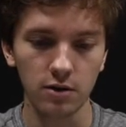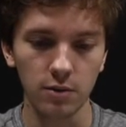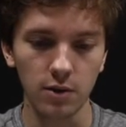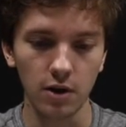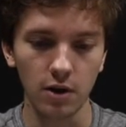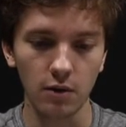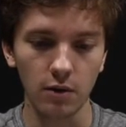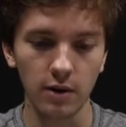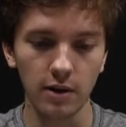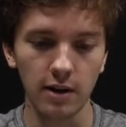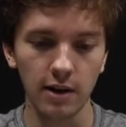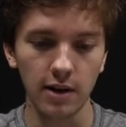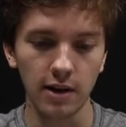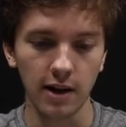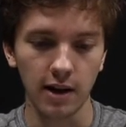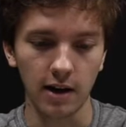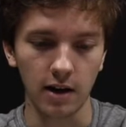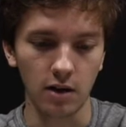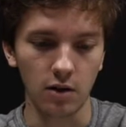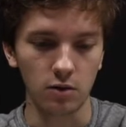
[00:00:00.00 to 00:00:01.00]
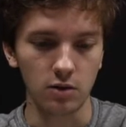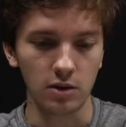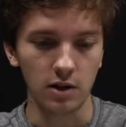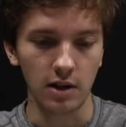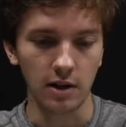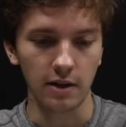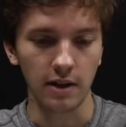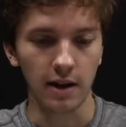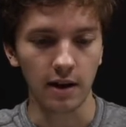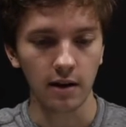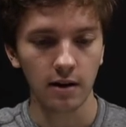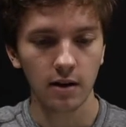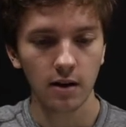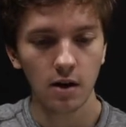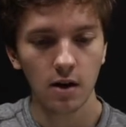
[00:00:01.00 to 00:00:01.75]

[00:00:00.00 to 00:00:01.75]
So when you go in, it kind of goes like that.